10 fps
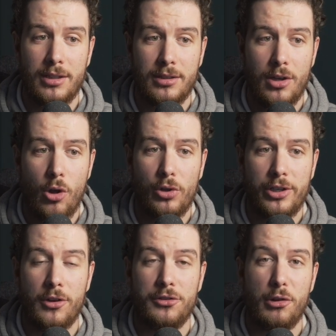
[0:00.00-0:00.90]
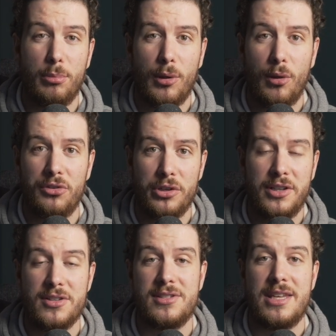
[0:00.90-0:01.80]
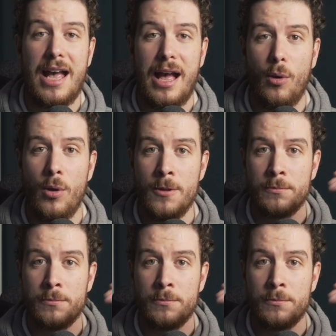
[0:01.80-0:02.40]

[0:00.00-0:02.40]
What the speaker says: holding on to the ball, so you can see how